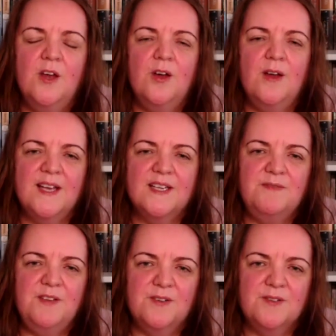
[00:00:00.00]
her
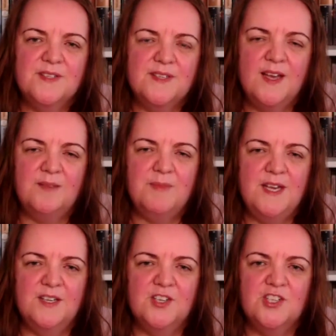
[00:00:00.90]
ex-fiance,
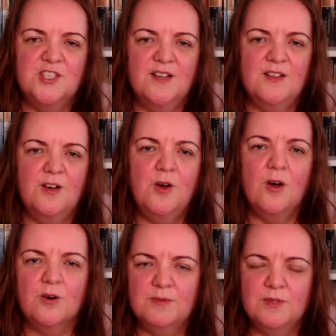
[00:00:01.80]
being a shallow,
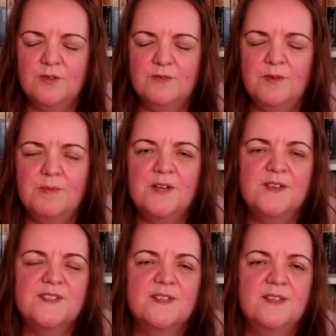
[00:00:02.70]
horrible, awful
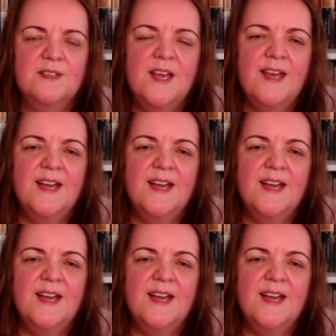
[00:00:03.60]
person,